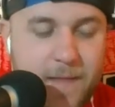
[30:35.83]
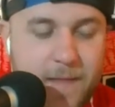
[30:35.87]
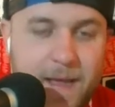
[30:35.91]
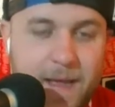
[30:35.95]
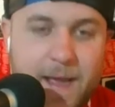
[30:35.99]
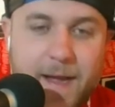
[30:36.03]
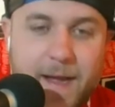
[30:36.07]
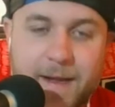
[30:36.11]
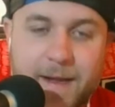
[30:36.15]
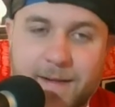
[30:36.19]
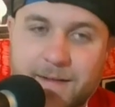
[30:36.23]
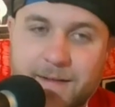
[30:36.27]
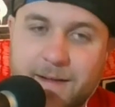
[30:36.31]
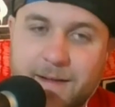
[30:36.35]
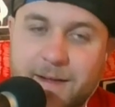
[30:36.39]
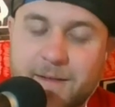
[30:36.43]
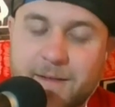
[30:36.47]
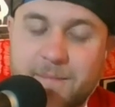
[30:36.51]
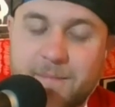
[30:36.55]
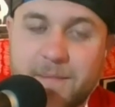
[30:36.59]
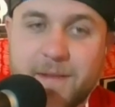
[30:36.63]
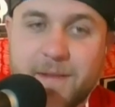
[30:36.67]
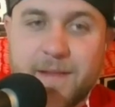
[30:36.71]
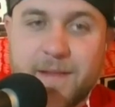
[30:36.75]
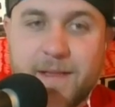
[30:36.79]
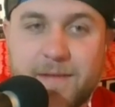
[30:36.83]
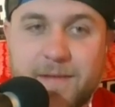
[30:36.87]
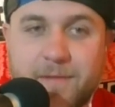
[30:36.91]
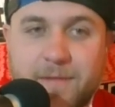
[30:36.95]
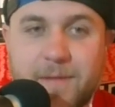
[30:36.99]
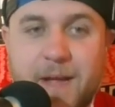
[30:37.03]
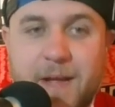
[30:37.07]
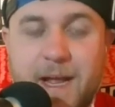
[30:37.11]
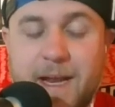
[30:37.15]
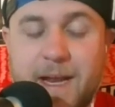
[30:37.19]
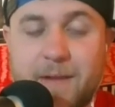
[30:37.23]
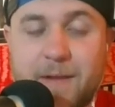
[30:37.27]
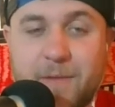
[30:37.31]
Yeah,
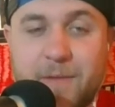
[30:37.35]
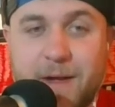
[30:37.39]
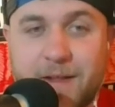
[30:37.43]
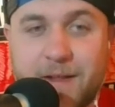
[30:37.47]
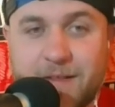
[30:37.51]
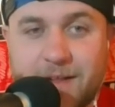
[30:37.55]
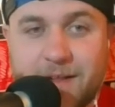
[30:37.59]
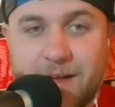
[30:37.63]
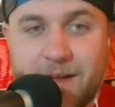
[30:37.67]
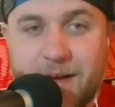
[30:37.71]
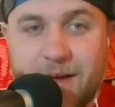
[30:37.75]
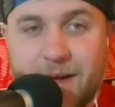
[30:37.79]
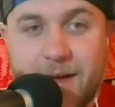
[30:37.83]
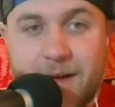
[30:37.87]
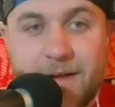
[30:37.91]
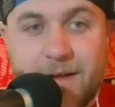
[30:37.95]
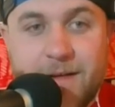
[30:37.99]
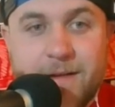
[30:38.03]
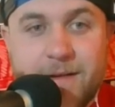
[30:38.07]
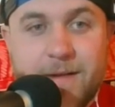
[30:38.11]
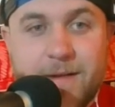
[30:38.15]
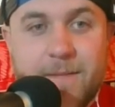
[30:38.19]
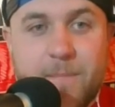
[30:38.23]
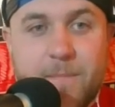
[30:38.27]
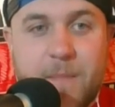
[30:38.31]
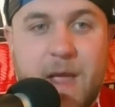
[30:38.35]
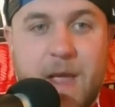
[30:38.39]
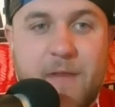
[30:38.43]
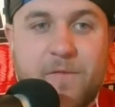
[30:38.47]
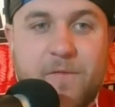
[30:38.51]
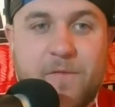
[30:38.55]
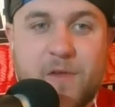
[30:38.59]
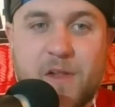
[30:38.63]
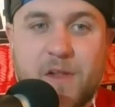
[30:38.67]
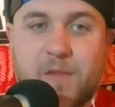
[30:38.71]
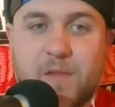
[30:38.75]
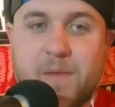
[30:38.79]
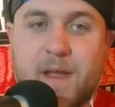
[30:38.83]
unbelievable. Anyways,
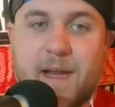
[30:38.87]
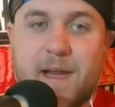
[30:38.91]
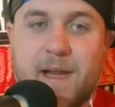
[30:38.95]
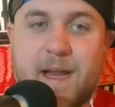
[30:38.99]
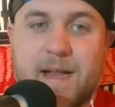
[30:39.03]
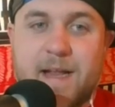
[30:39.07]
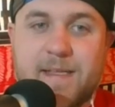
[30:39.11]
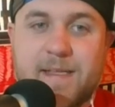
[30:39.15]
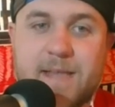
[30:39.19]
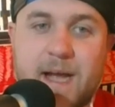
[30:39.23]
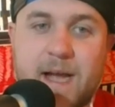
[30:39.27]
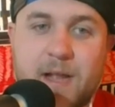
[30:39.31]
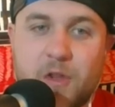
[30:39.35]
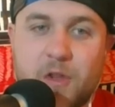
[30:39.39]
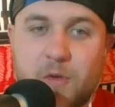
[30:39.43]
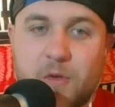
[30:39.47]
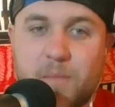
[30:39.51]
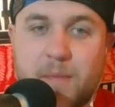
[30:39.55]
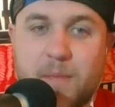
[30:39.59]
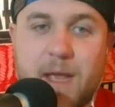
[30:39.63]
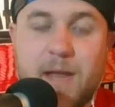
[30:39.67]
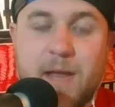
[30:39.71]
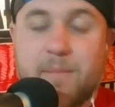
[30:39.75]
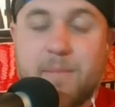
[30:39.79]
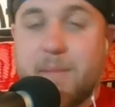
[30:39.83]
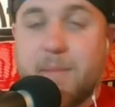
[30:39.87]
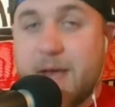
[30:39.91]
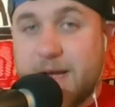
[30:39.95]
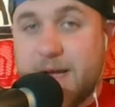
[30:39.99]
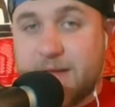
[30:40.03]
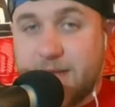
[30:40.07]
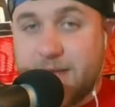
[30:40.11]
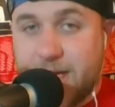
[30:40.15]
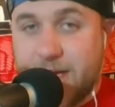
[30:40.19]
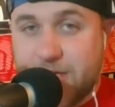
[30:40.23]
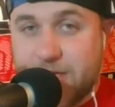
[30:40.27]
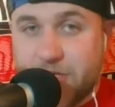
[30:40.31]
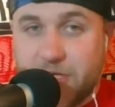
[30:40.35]
after this, we had a Tyler Bate
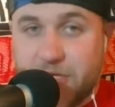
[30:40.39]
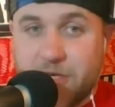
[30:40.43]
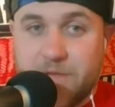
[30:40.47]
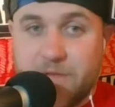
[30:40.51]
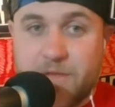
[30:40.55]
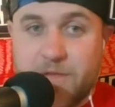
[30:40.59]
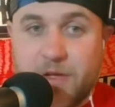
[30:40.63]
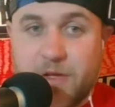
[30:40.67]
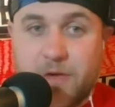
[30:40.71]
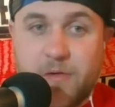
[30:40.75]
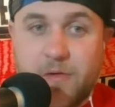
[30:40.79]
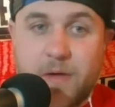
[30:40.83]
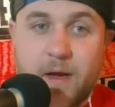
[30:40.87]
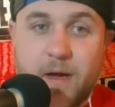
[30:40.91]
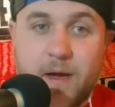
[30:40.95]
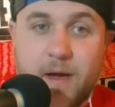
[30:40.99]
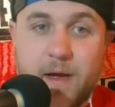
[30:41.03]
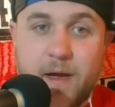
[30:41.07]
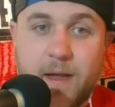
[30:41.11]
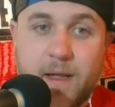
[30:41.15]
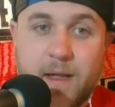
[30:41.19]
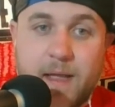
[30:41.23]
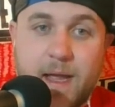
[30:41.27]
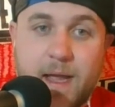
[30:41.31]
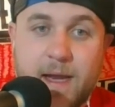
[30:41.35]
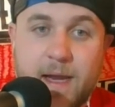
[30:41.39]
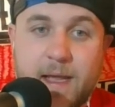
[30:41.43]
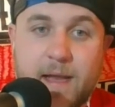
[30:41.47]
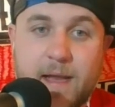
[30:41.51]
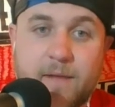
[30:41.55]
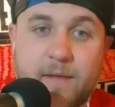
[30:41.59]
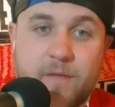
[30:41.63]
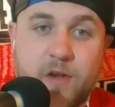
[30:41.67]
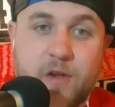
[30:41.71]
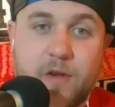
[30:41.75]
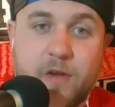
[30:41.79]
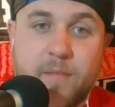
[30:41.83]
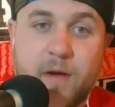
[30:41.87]
backstage interview, getting
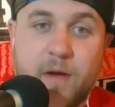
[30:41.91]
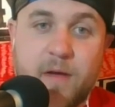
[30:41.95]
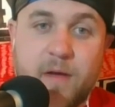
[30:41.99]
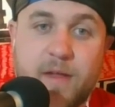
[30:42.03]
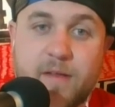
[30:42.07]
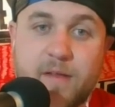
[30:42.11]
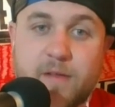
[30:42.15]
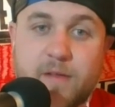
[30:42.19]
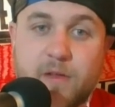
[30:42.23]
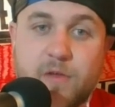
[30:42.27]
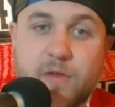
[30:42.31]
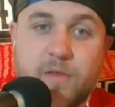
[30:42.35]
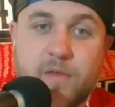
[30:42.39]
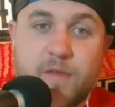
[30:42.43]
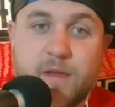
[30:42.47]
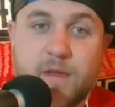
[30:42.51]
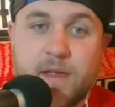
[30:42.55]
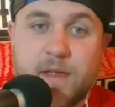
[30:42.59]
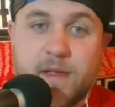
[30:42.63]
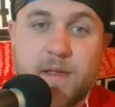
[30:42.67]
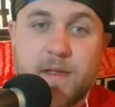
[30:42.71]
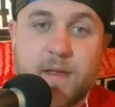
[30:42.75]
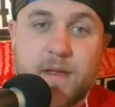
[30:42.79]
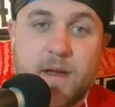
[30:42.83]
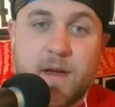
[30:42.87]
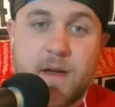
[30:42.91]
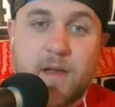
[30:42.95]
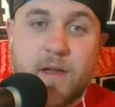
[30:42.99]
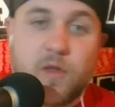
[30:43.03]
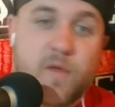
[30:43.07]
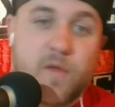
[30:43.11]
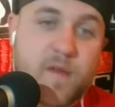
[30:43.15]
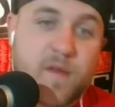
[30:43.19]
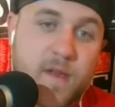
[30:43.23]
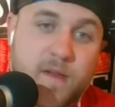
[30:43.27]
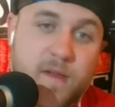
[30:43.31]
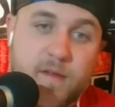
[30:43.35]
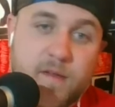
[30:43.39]
interviewed about his losing
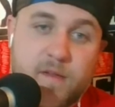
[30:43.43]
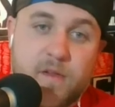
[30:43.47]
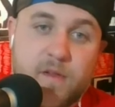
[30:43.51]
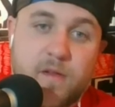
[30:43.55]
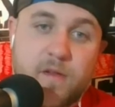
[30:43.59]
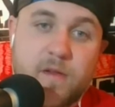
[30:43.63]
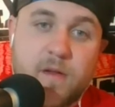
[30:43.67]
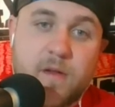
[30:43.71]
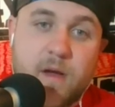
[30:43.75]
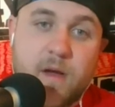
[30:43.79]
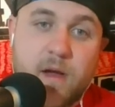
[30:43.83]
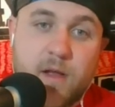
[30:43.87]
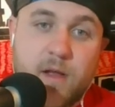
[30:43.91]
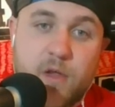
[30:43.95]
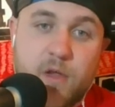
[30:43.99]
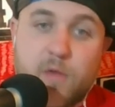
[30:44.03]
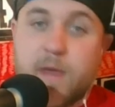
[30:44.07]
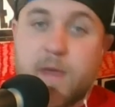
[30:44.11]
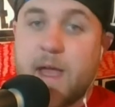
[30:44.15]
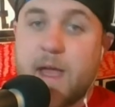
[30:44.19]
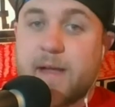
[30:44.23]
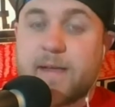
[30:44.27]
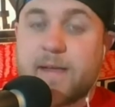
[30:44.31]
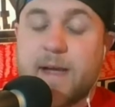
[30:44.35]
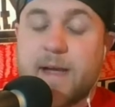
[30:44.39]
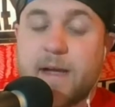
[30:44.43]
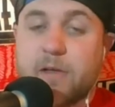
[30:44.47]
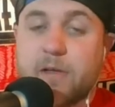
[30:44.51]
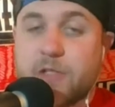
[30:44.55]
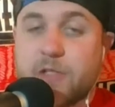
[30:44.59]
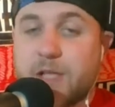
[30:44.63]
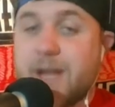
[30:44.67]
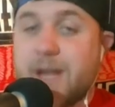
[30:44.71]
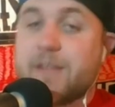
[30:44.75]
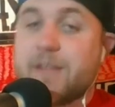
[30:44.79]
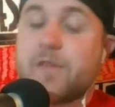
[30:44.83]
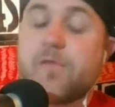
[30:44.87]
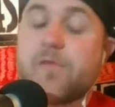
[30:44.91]
his UK title
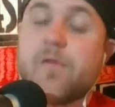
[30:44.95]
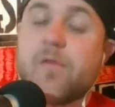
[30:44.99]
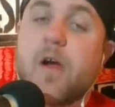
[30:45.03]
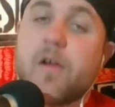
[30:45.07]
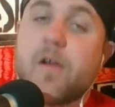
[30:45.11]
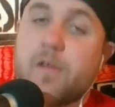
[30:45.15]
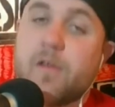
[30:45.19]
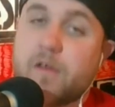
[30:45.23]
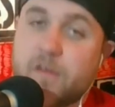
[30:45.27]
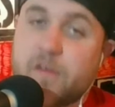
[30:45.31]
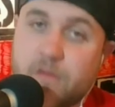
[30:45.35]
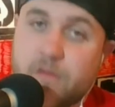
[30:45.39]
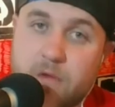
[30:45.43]
shot to Roderick